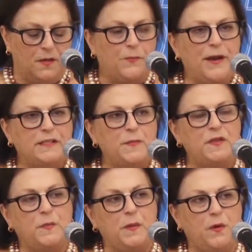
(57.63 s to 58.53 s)
the press
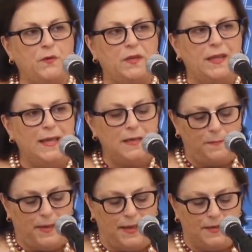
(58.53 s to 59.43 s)
must be both
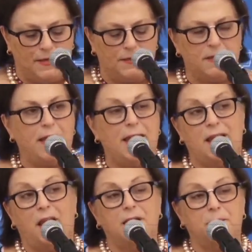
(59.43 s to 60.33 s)
independent
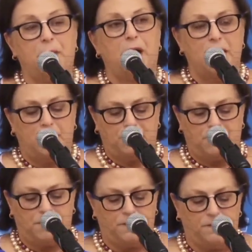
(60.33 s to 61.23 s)
and
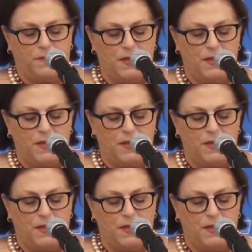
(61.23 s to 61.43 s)
unbiased.